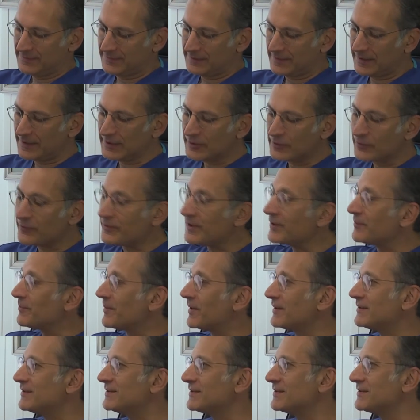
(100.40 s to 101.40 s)
Thank you very
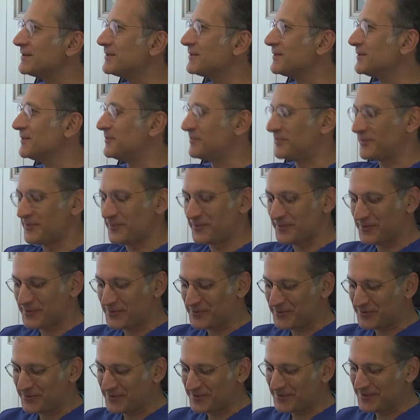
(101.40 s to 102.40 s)
much,
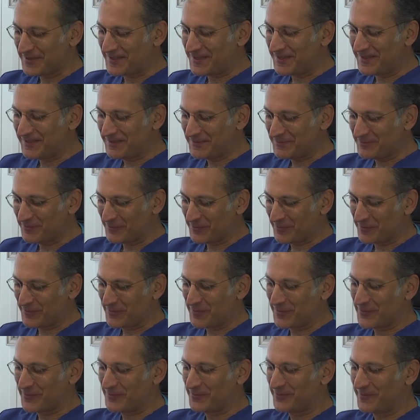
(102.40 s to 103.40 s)
Professor Güler, for
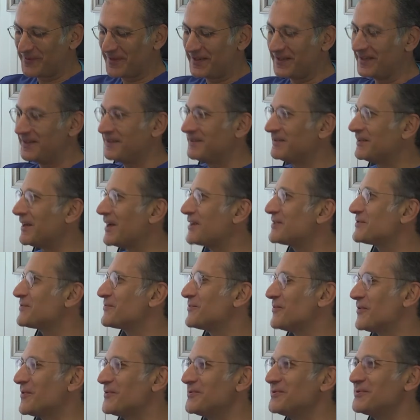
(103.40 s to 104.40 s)
your very
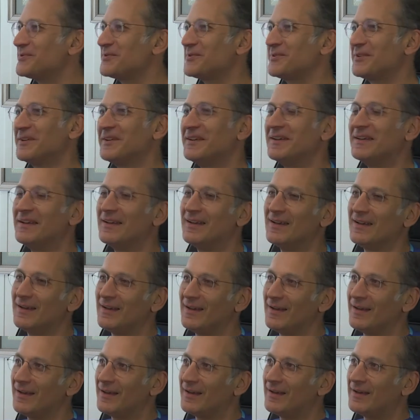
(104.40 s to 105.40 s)
nice words.
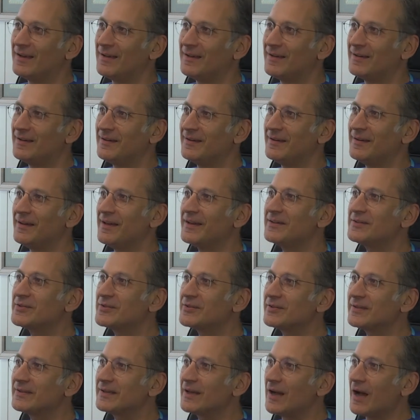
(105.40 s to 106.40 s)

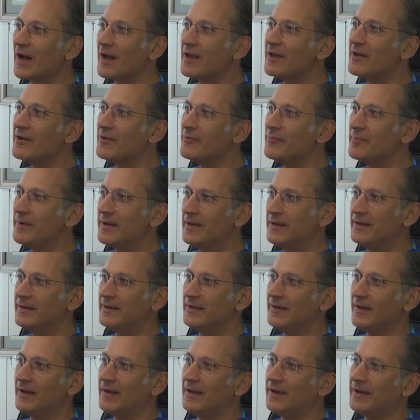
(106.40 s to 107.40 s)
Actually, I have
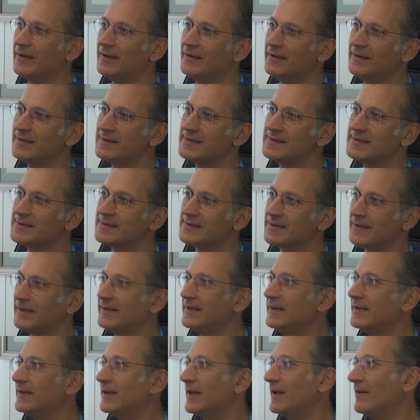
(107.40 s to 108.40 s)
been
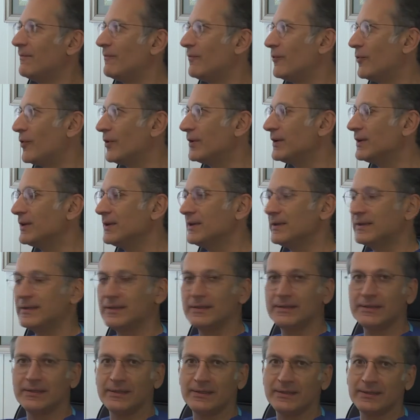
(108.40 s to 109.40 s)
studying and working
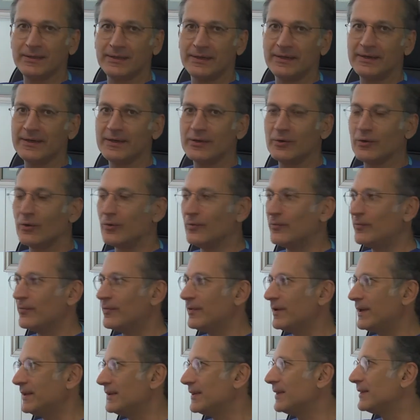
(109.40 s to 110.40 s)
in the area of
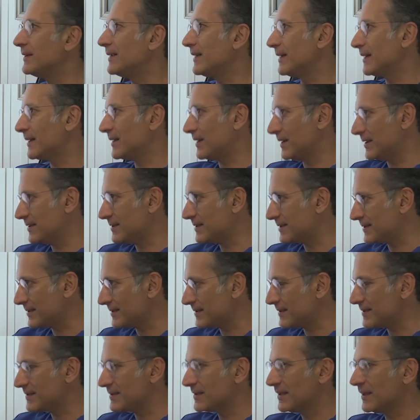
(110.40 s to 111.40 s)
head and neck
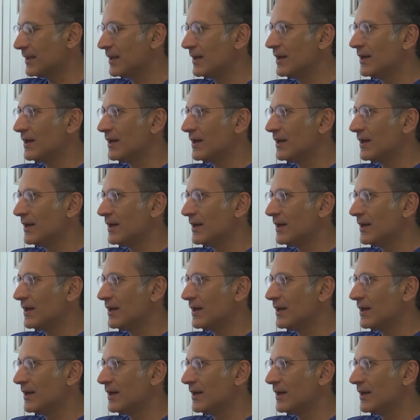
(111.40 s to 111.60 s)
cancers,